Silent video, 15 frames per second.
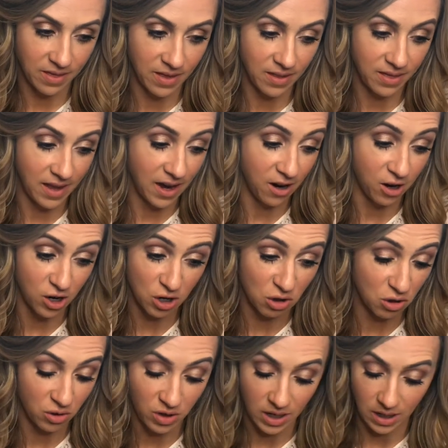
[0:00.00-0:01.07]
that they are
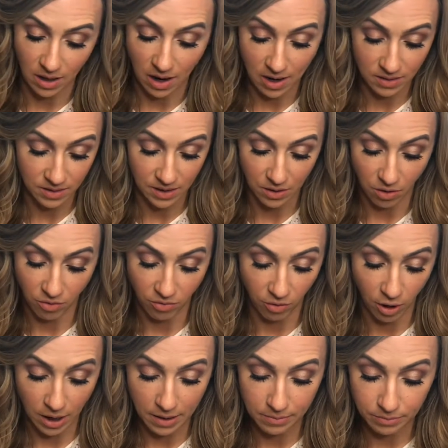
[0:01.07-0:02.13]
including. I say go
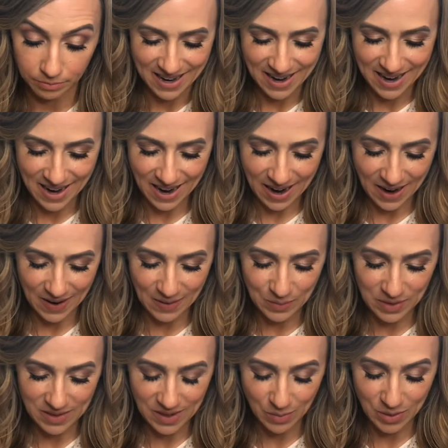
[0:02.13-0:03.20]
for it.
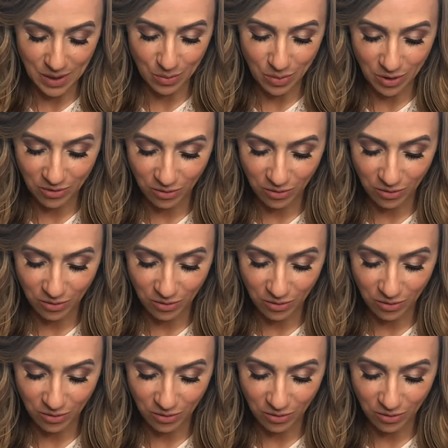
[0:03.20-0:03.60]
September